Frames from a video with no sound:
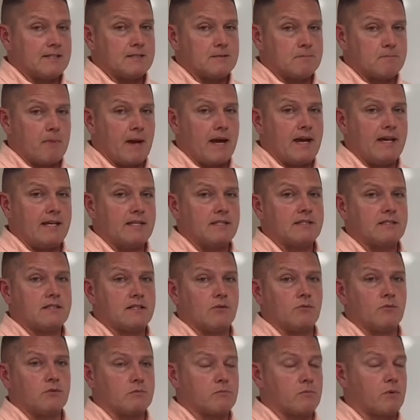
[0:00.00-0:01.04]
space
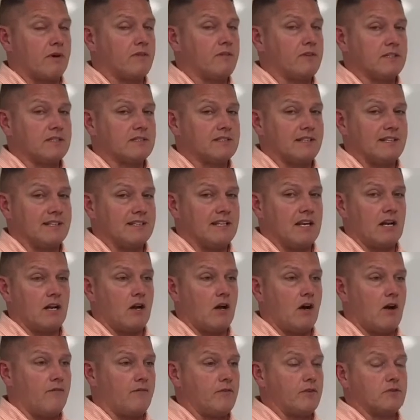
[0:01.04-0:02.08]
that was previously a dental
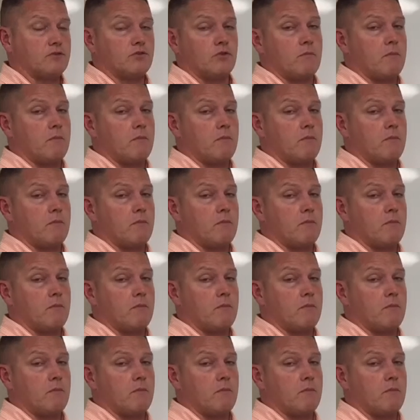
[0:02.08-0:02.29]
office,